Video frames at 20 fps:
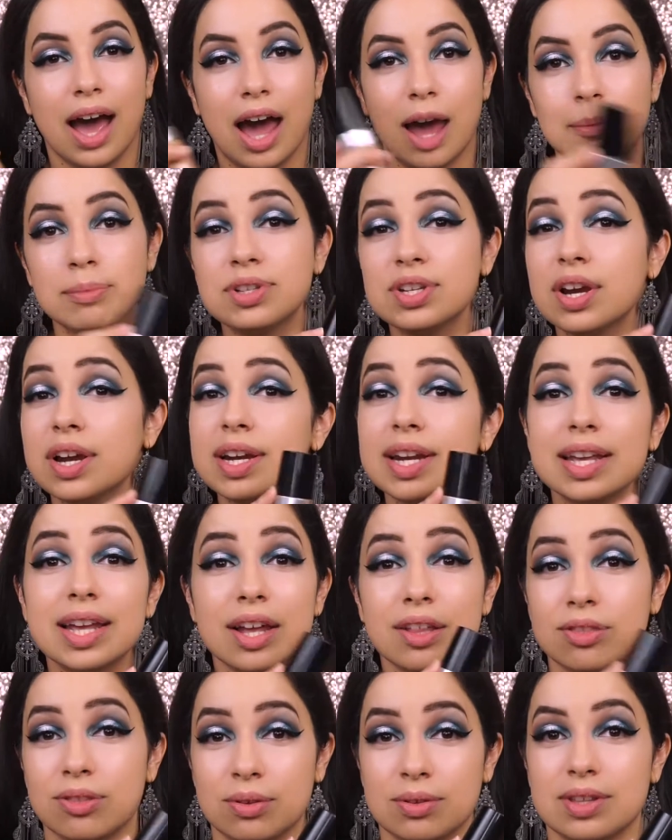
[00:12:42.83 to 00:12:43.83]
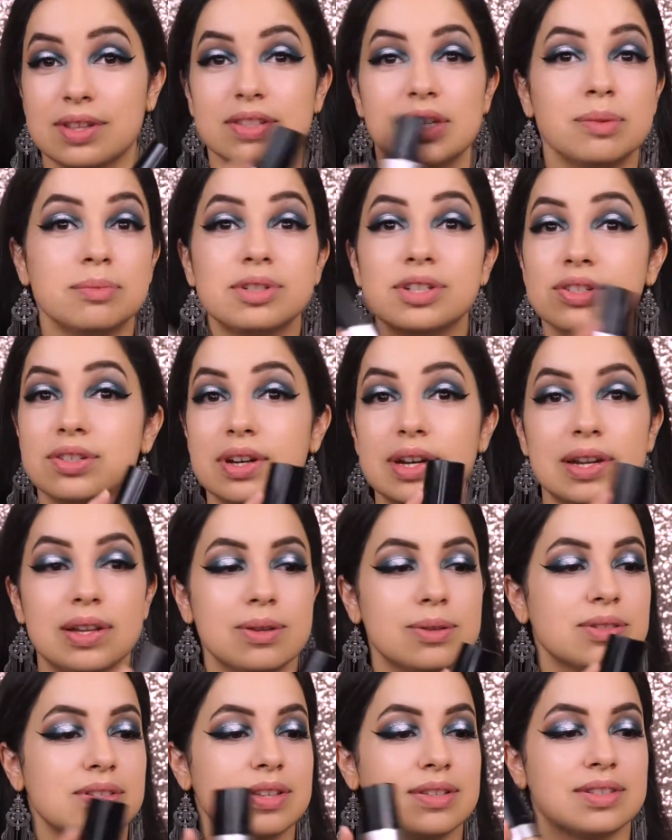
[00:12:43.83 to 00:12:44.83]
I'm trying to get through this. I'm just trying to
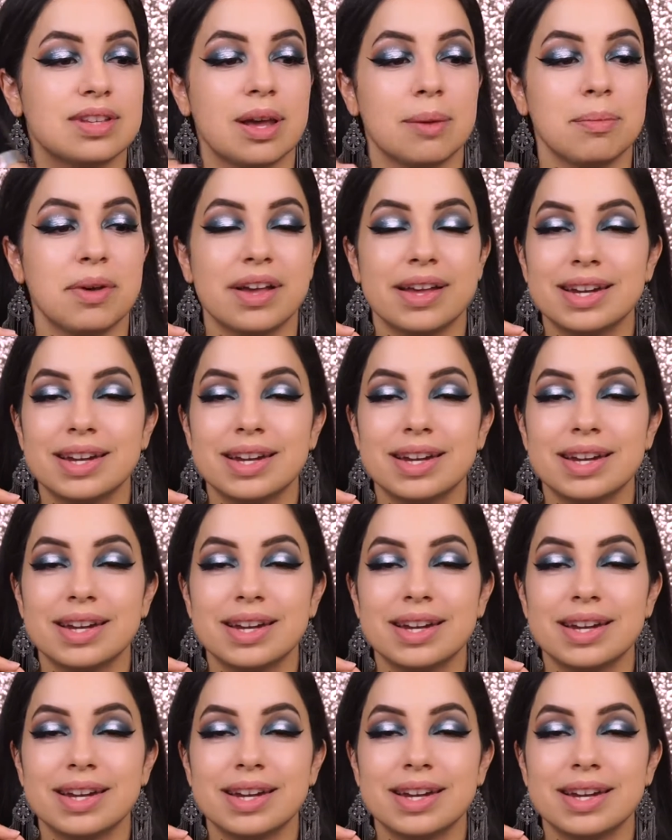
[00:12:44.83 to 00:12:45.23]
use this up.